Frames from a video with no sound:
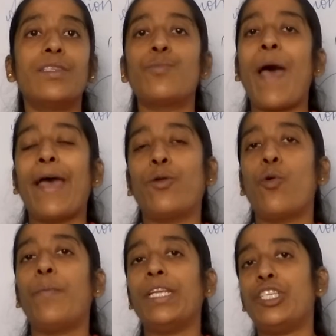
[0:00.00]

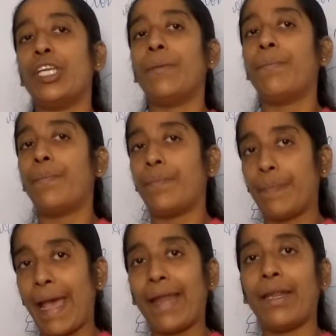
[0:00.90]
sparrow, pigeon,
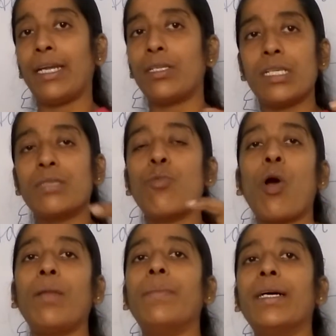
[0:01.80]
parrot, the
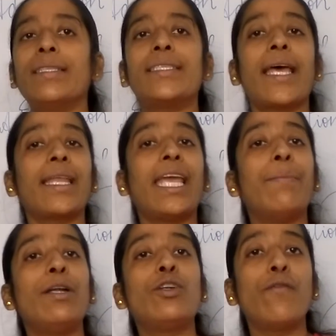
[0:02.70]
small birds, they are
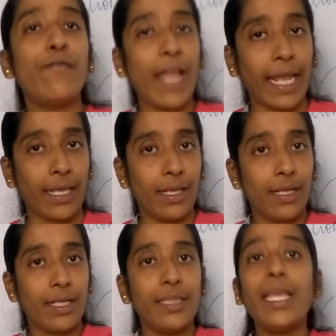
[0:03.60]
able to fly.
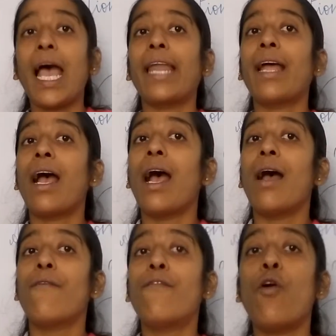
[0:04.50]
They are
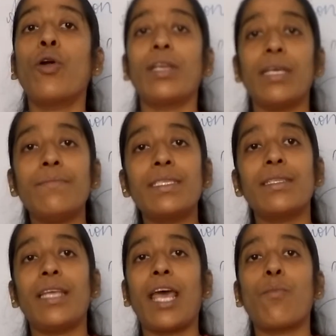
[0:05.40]
four
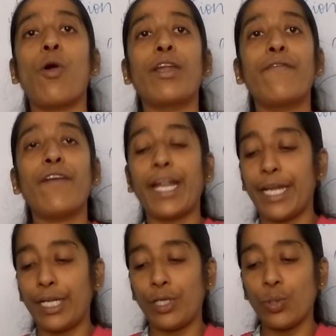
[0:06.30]
limbs, they are
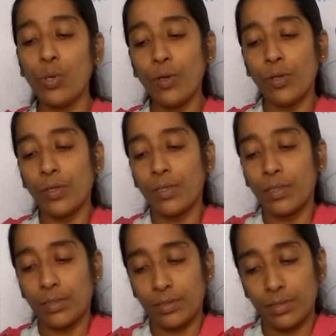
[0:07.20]
modified into
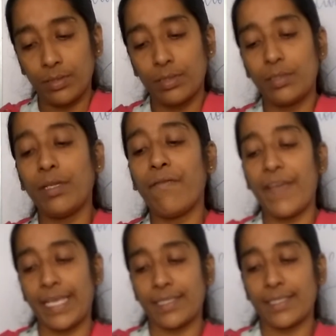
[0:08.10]
the
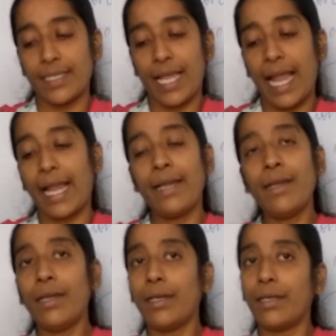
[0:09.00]
wings, and